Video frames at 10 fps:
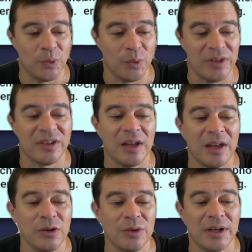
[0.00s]
We
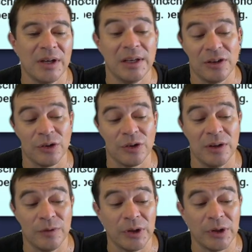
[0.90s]
send you the initial
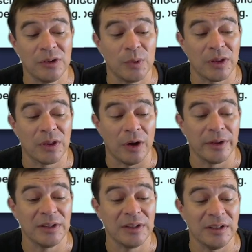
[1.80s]
invoice with all
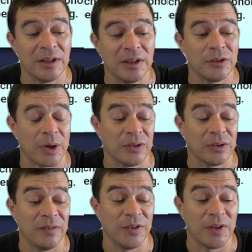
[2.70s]
the details,
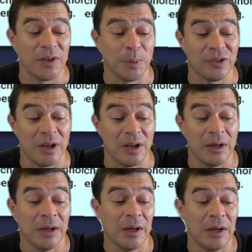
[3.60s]
requesting 50%
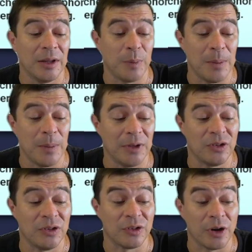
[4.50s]
of the payment
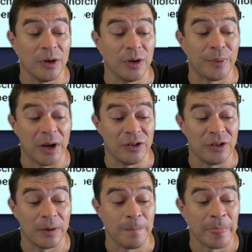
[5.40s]
to start your project.